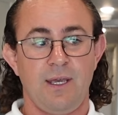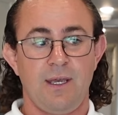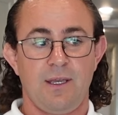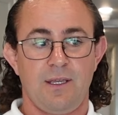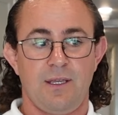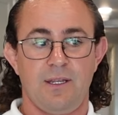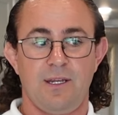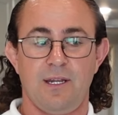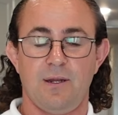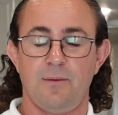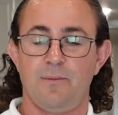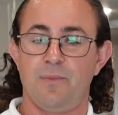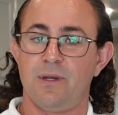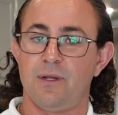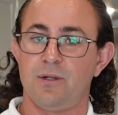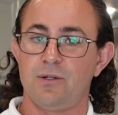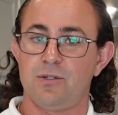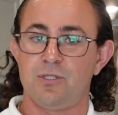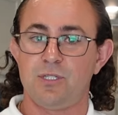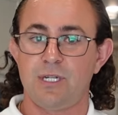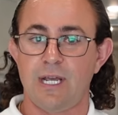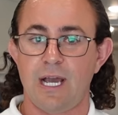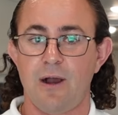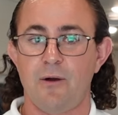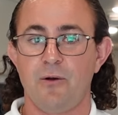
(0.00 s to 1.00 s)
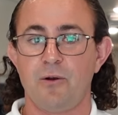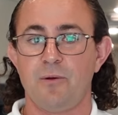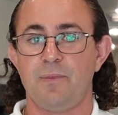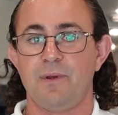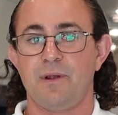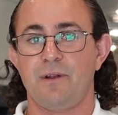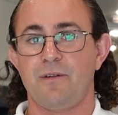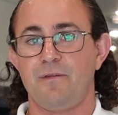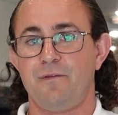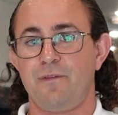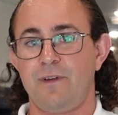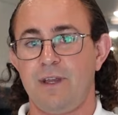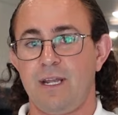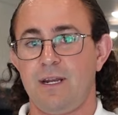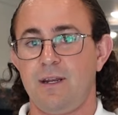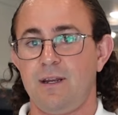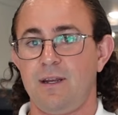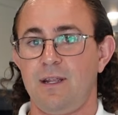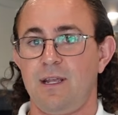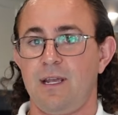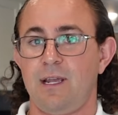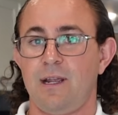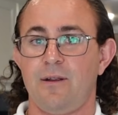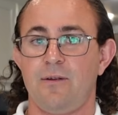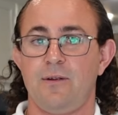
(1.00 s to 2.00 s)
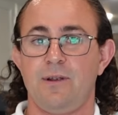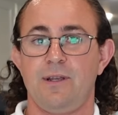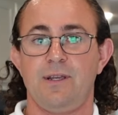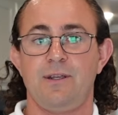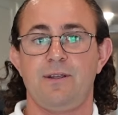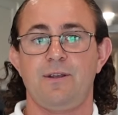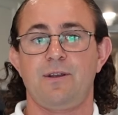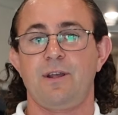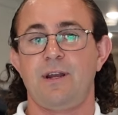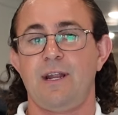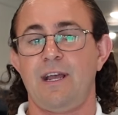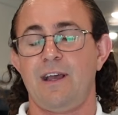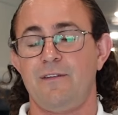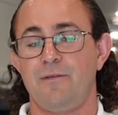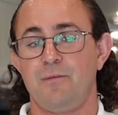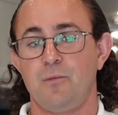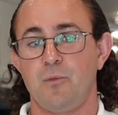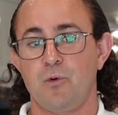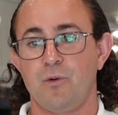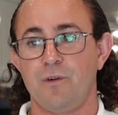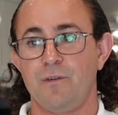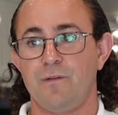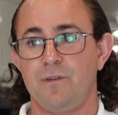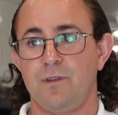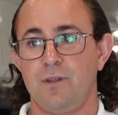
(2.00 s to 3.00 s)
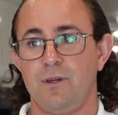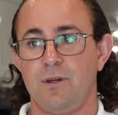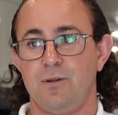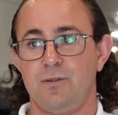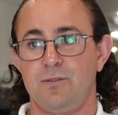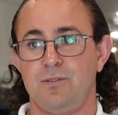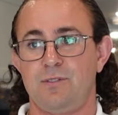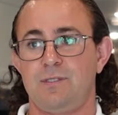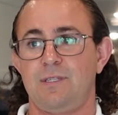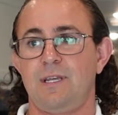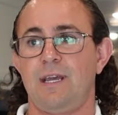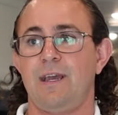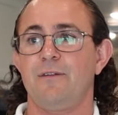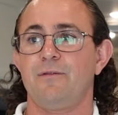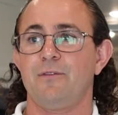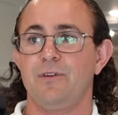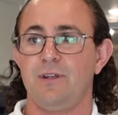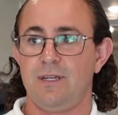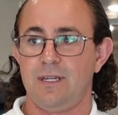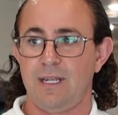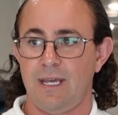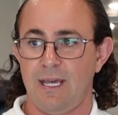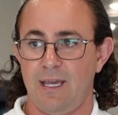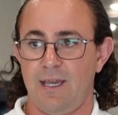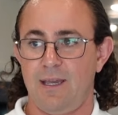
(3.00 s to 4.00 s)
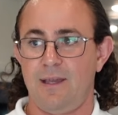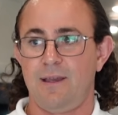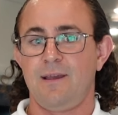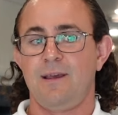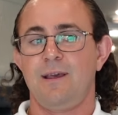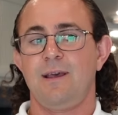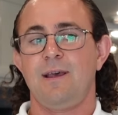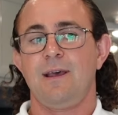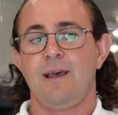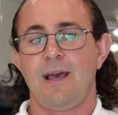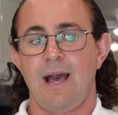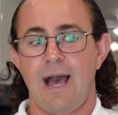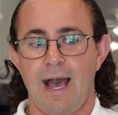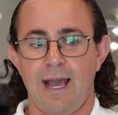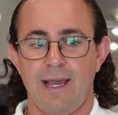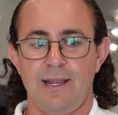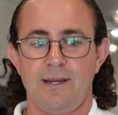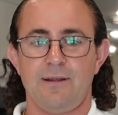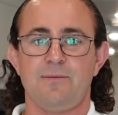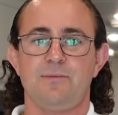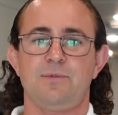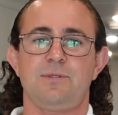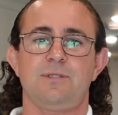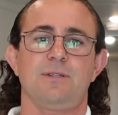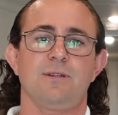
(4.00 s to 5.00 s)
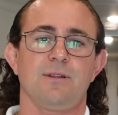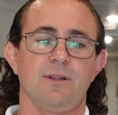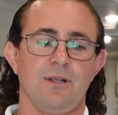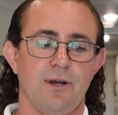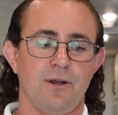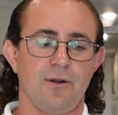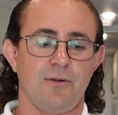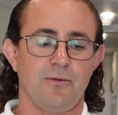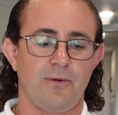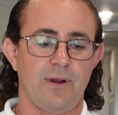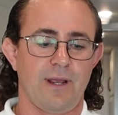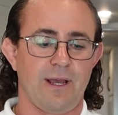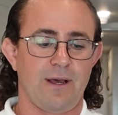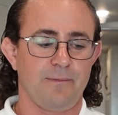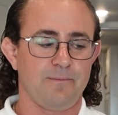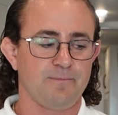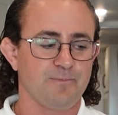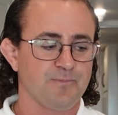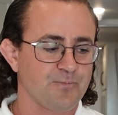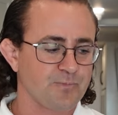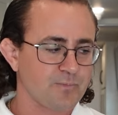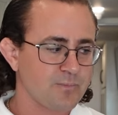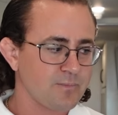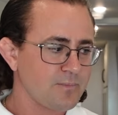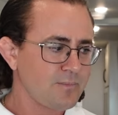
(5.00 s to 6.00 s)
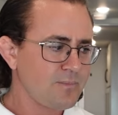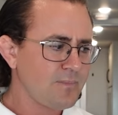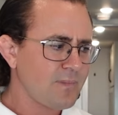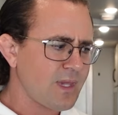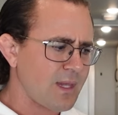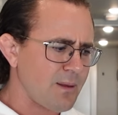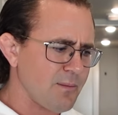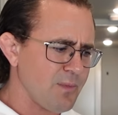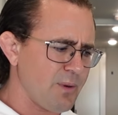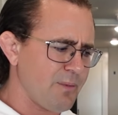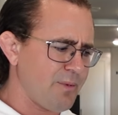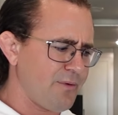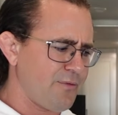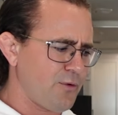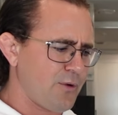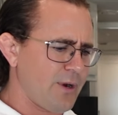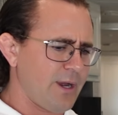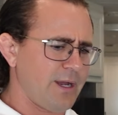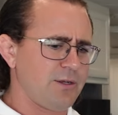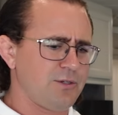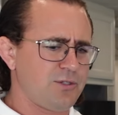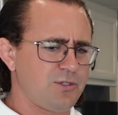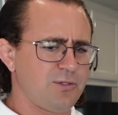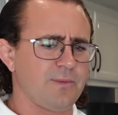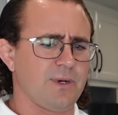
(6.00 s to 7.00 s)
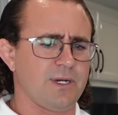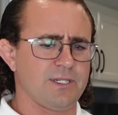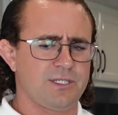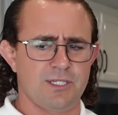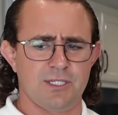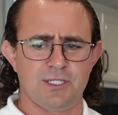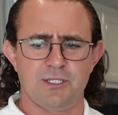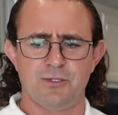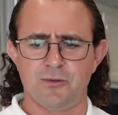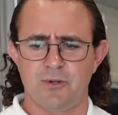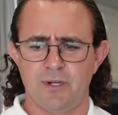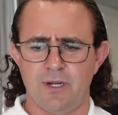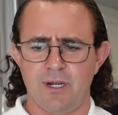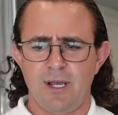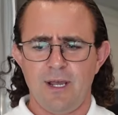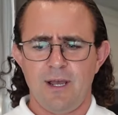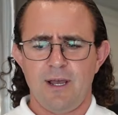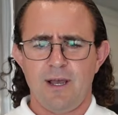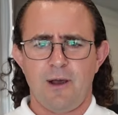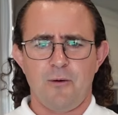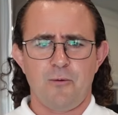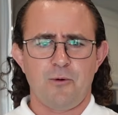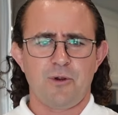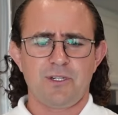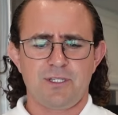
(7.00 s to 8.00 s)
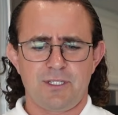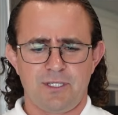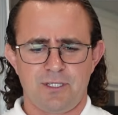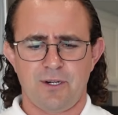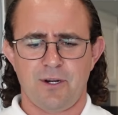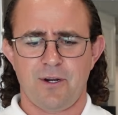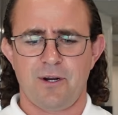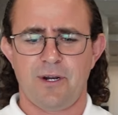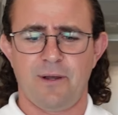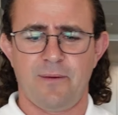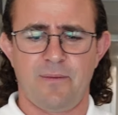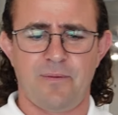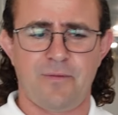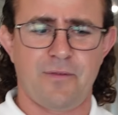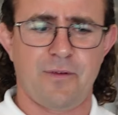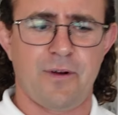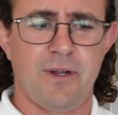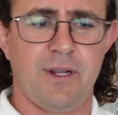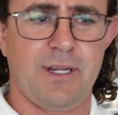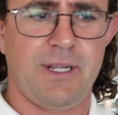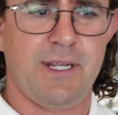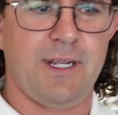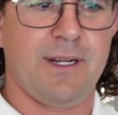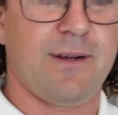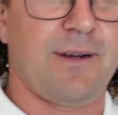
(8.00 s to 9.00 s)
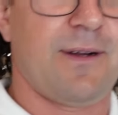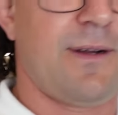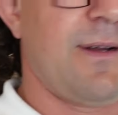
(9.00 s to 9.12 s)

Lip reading: You need a bigger shower, bigger vanity area. You're going to have more of those everyday items to lug around. But before I go too much into it, I want to start up front here